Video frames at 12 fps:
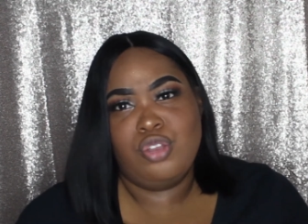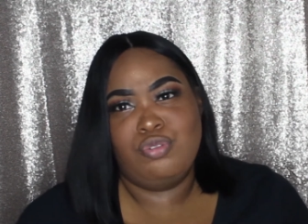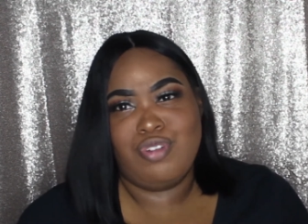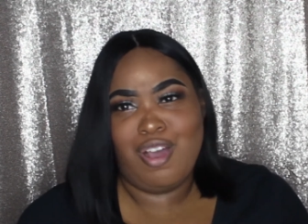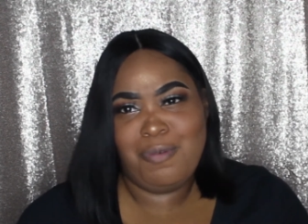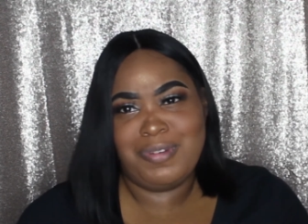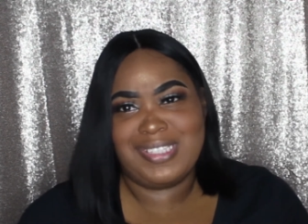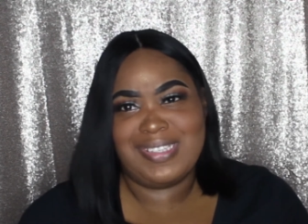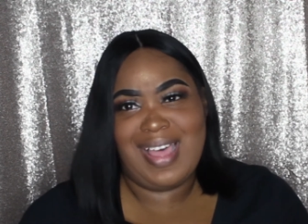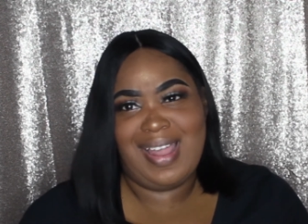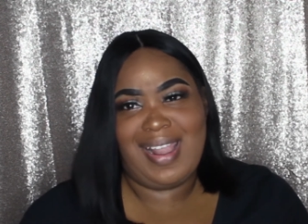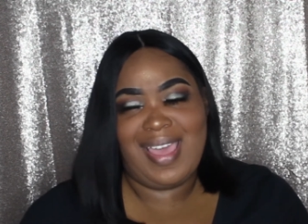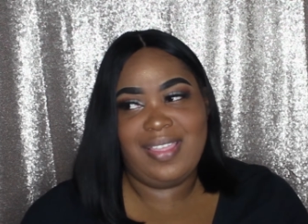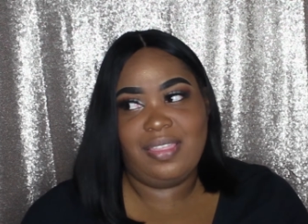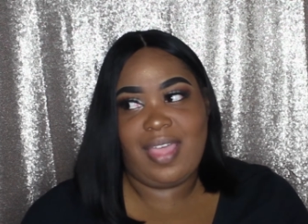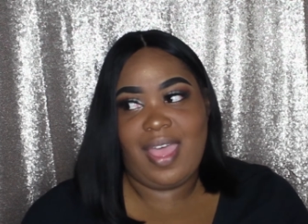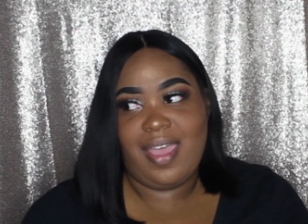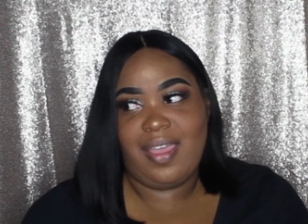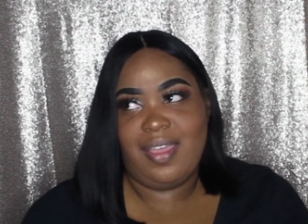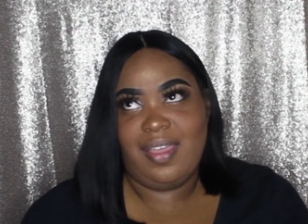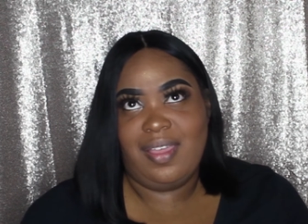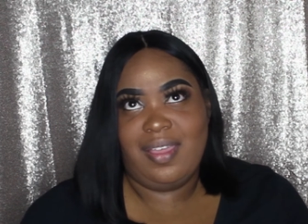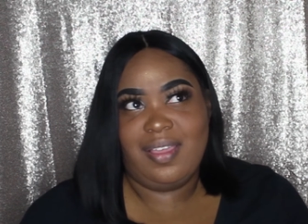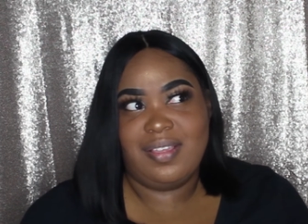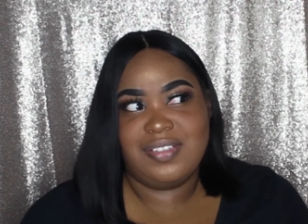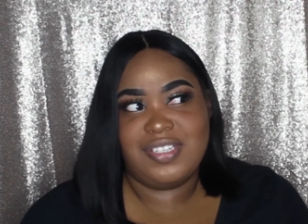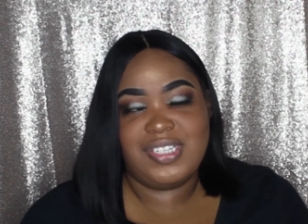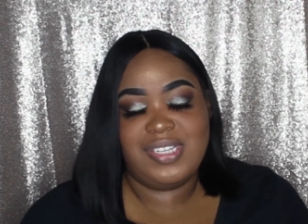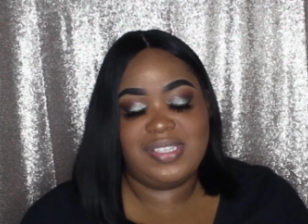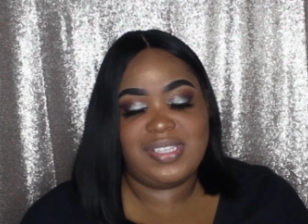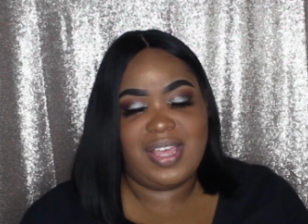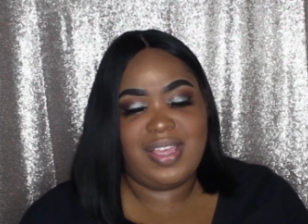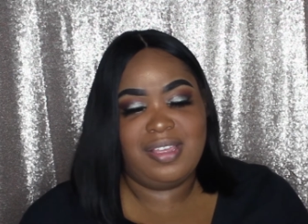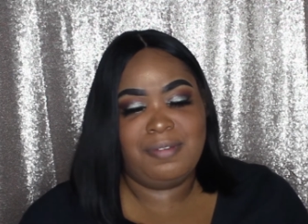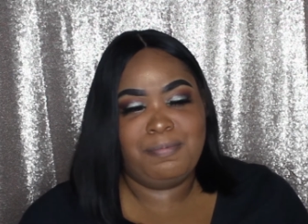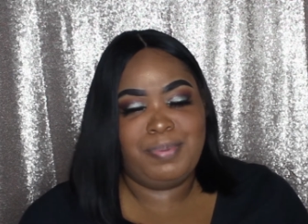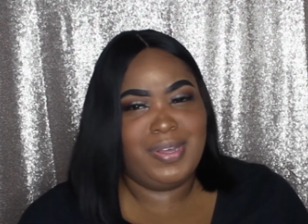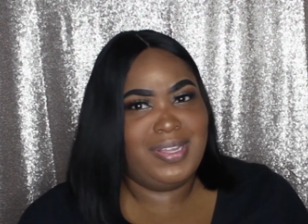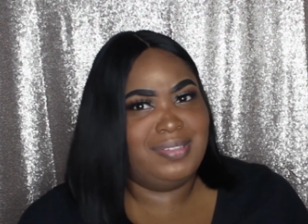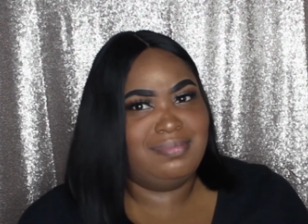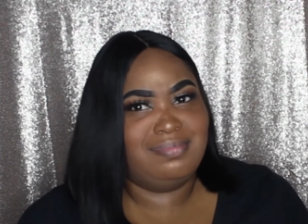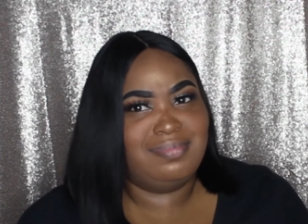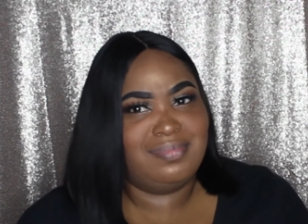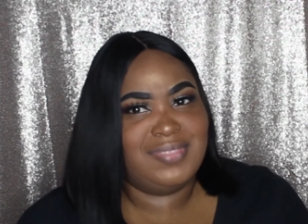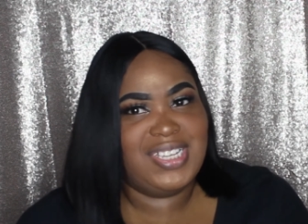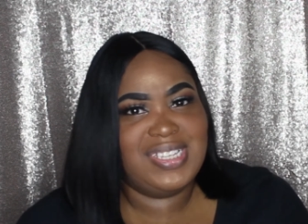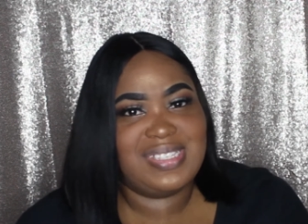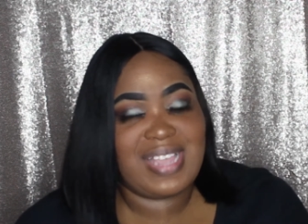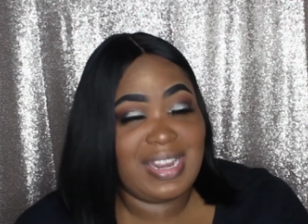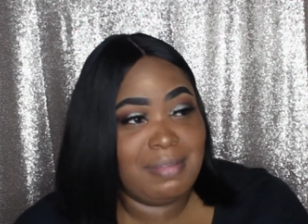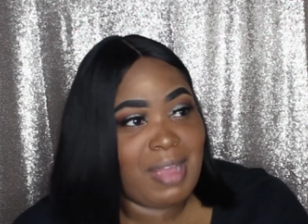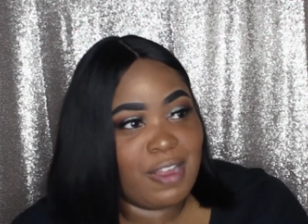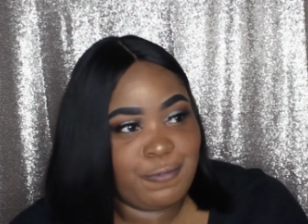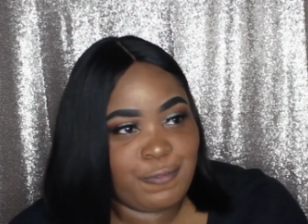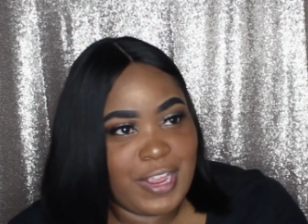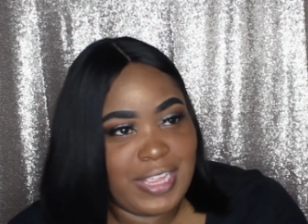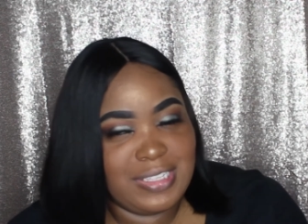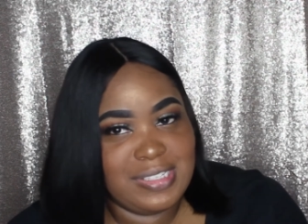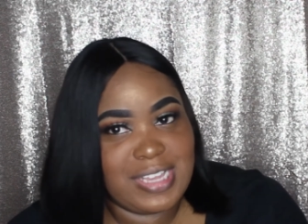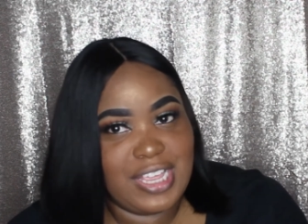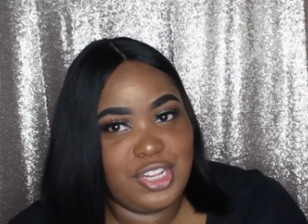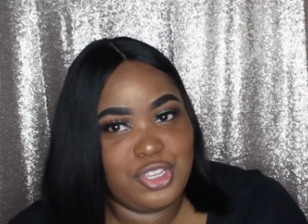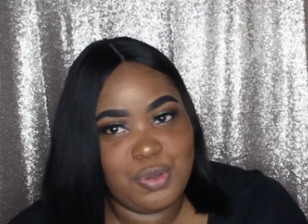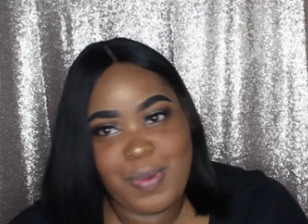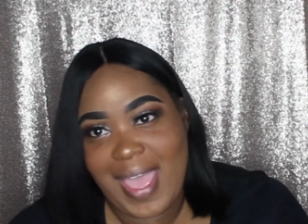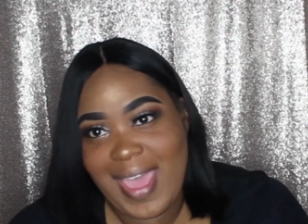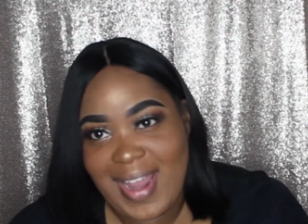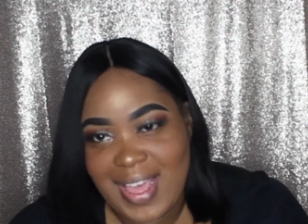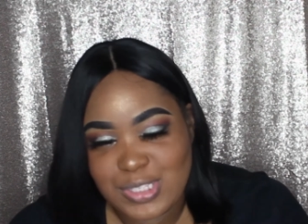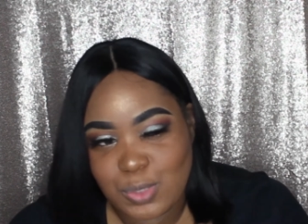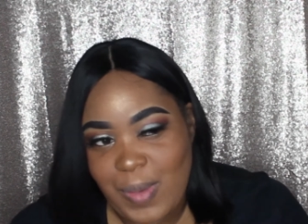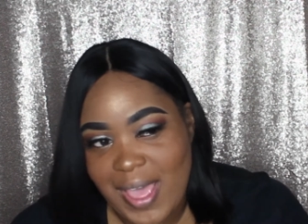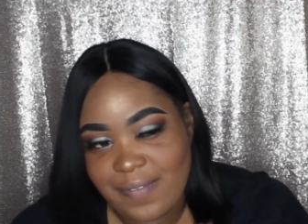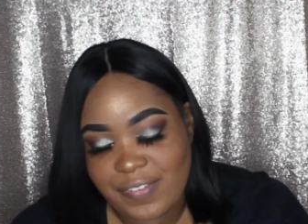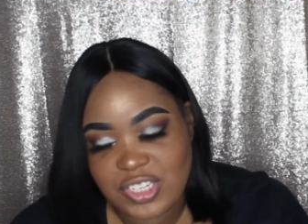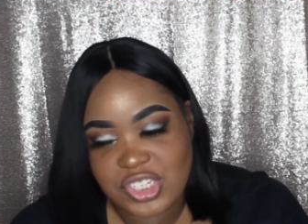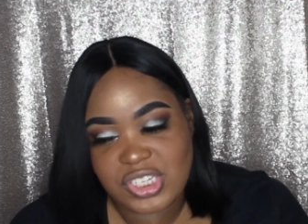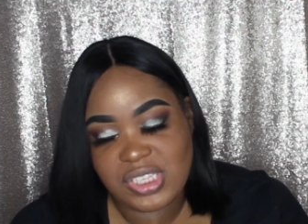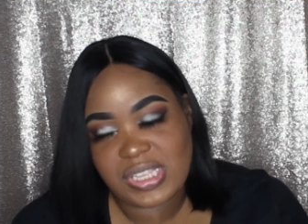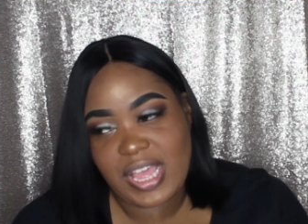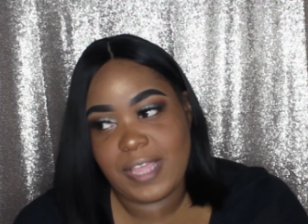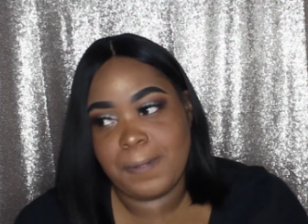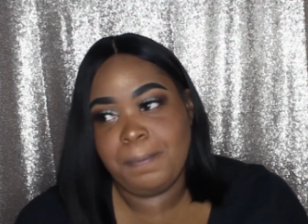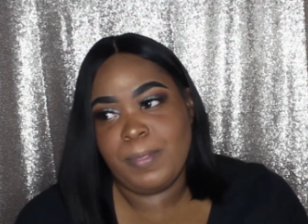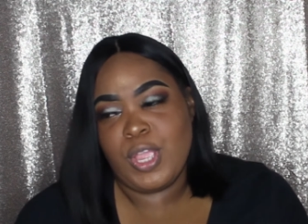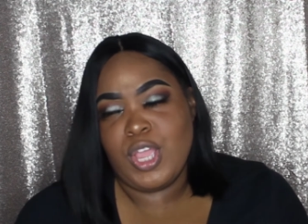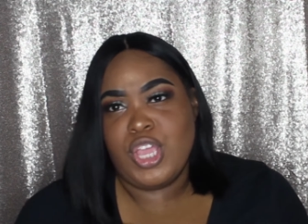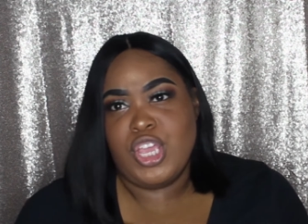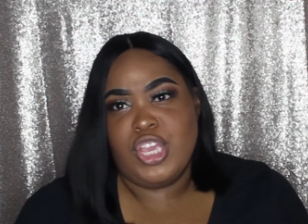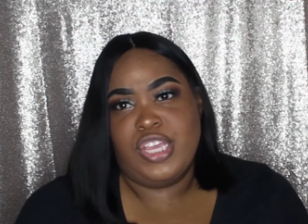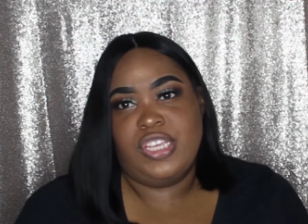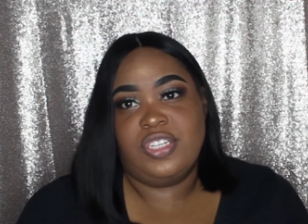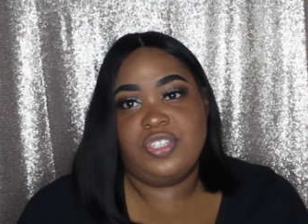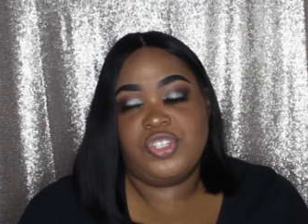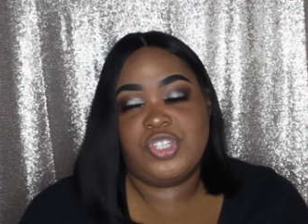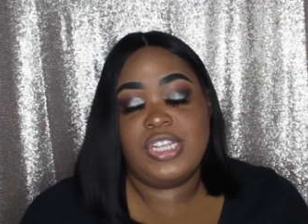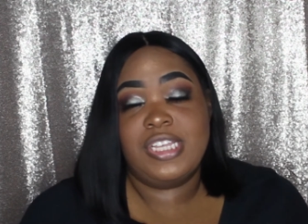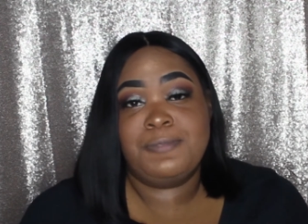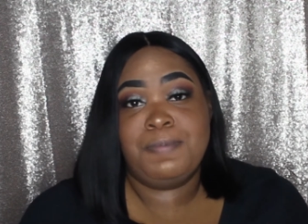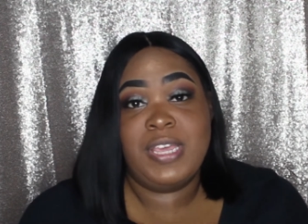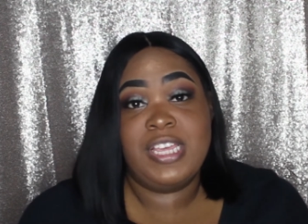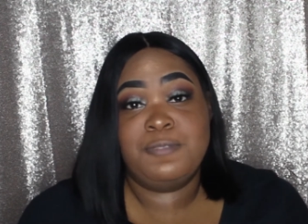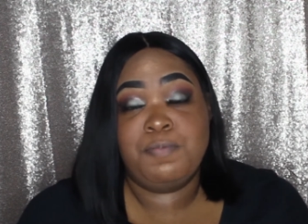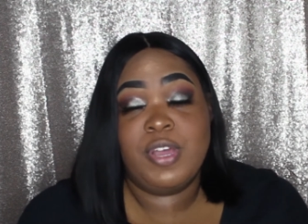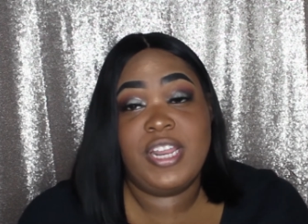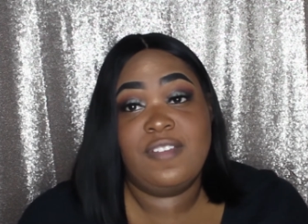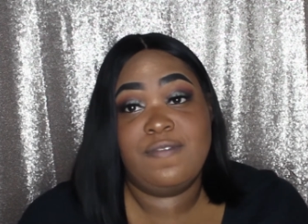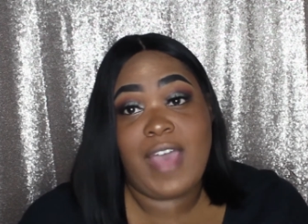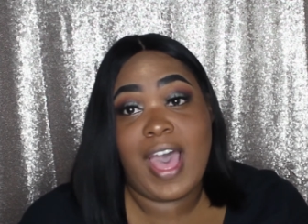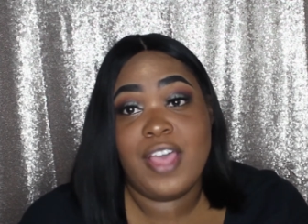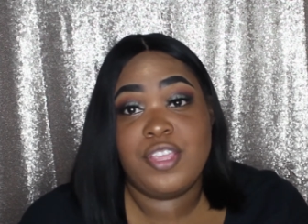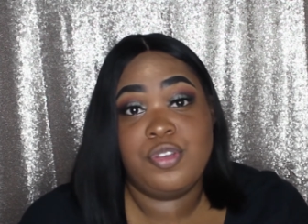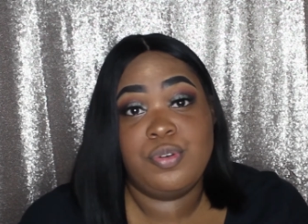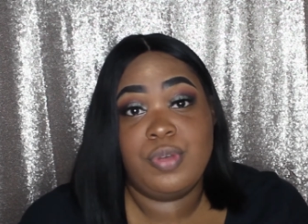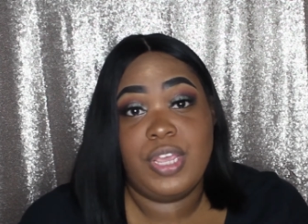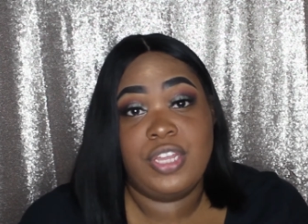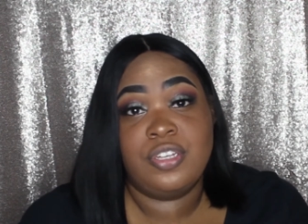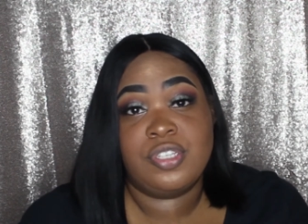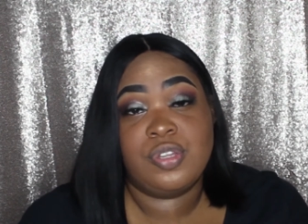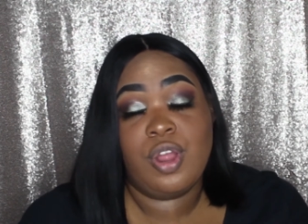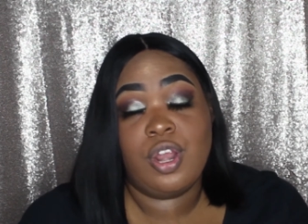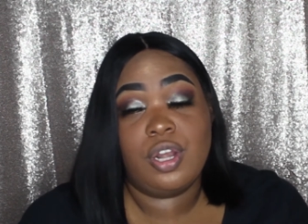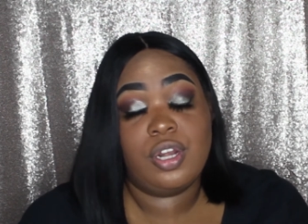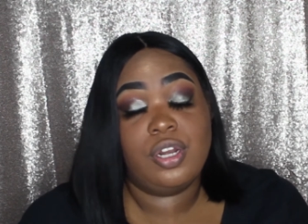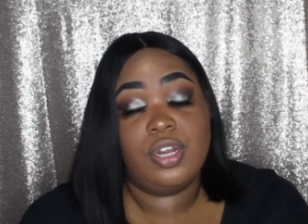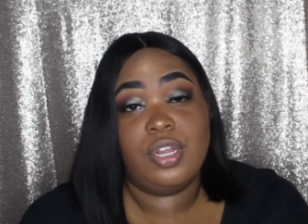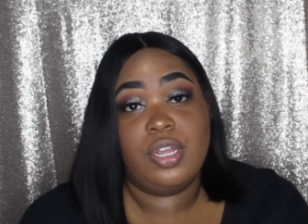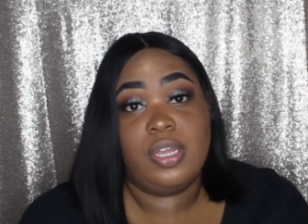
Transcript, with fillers: no, it's not like that. And she's like, but he's dating my friend, dating you, and has a wife. And she's like, she's he's putting value into her.